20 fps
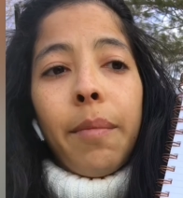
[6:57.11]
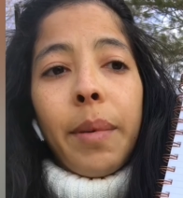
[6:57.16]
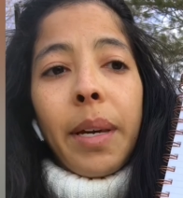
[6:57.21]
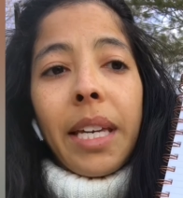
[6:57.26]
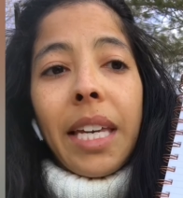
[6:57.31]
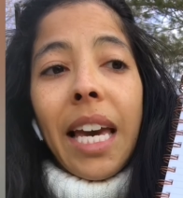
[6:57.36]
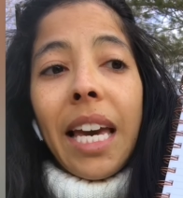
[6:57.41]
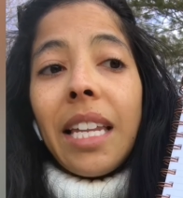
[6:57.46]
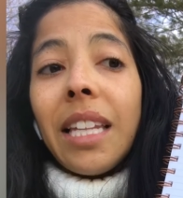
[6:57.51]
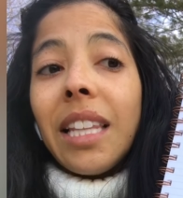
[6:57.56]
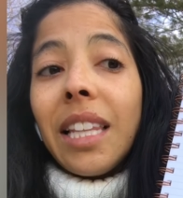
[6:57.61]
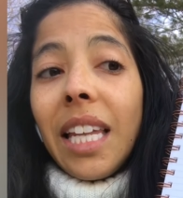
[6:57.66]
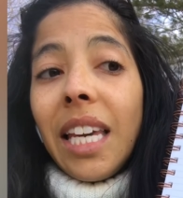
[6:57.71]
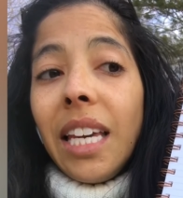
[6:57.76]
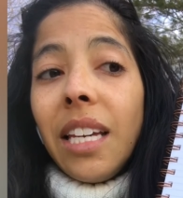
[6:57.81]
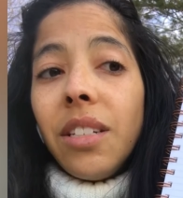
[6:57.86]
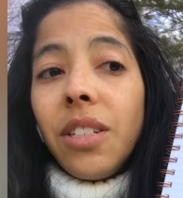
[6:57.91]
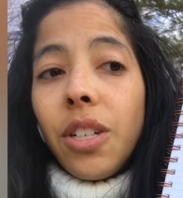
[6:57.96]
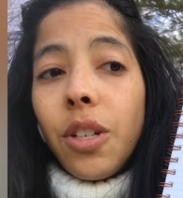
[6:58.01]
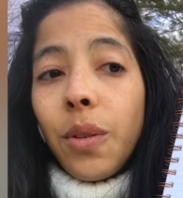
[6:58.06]
can
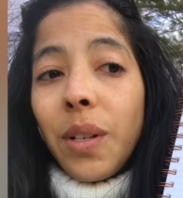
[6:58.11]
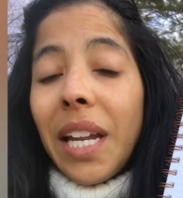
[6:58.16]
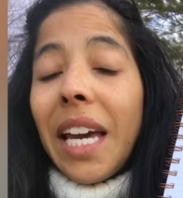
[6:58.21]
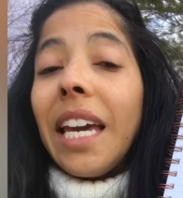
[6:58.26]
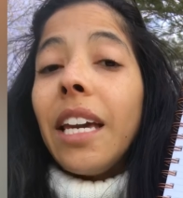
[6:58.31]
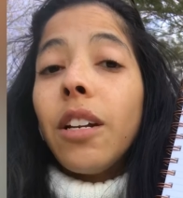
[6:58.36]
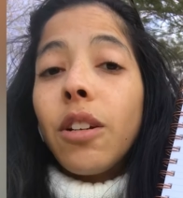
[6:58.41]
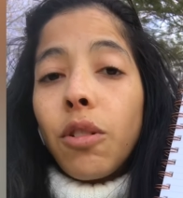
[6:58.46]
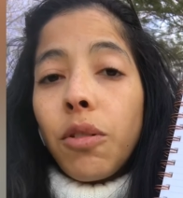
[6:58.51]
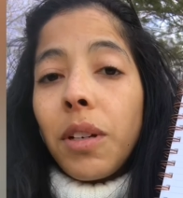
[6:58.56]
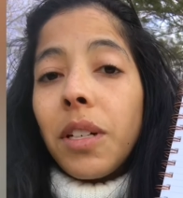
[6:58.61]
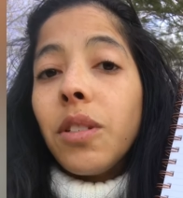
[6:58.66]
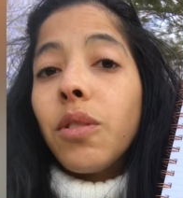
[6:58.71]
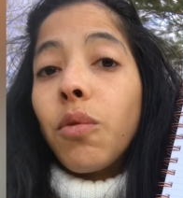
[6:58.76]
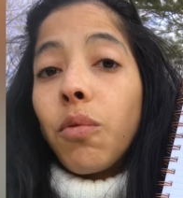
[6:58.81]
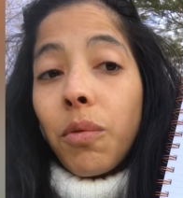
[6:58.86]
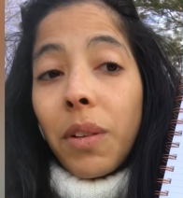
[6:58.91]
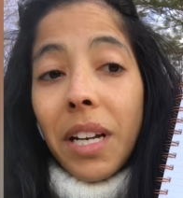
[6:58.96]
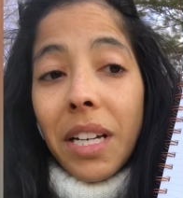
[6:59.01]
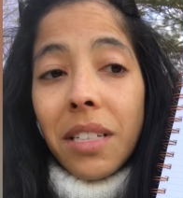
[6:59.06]
lead to an increased
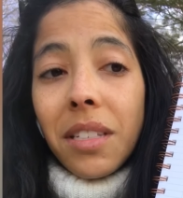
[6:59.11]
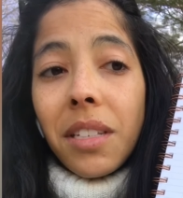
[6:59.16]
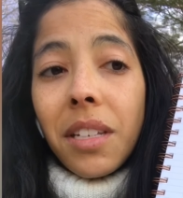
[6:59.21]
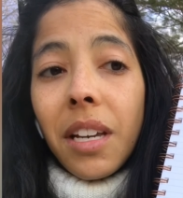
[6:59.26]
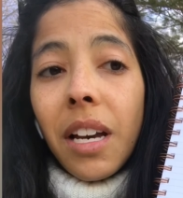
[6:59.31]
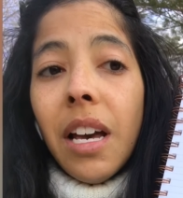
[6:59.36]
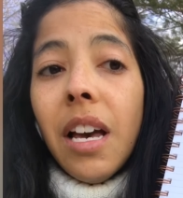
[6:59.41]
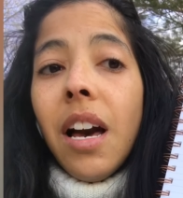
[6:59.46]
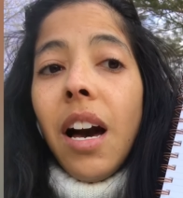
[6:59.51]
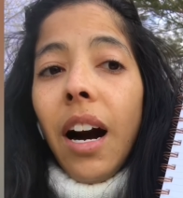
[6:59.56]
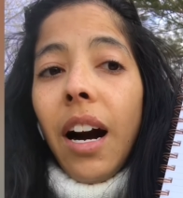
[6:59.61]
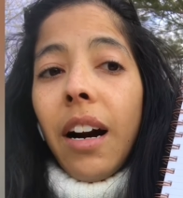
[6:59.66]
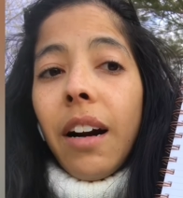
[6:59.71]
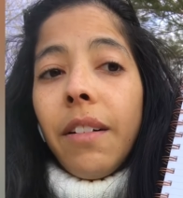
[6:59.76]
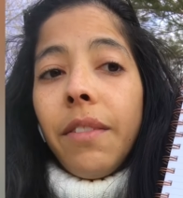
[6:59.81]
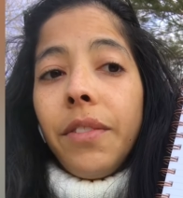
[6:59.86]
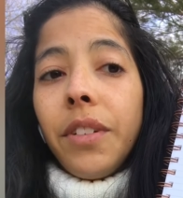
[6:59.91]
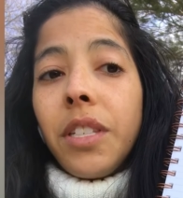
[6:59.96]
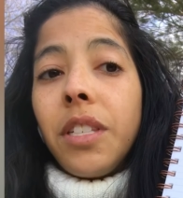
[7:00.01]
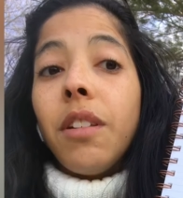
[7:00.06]
risk
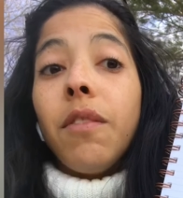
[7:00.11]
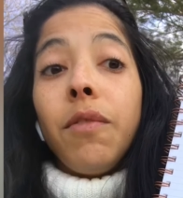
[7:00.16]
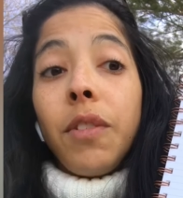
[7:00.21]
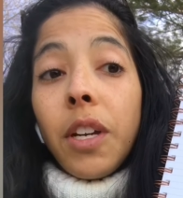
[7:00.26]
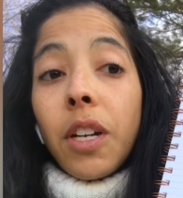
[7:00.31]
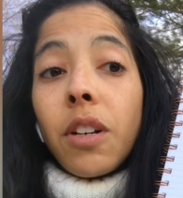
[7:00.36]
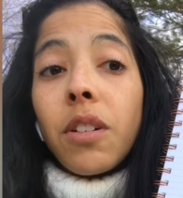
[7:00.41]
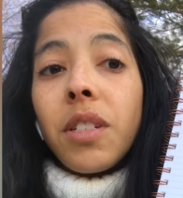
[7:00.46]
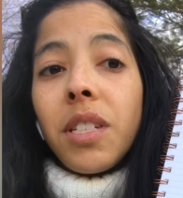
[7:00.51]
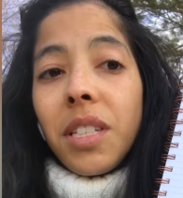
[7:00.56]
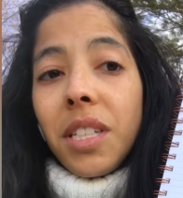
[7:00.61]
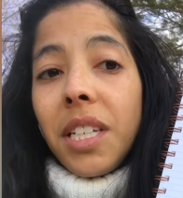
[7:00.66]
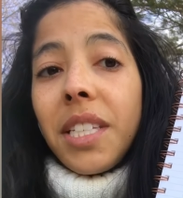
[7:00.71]
of severe disease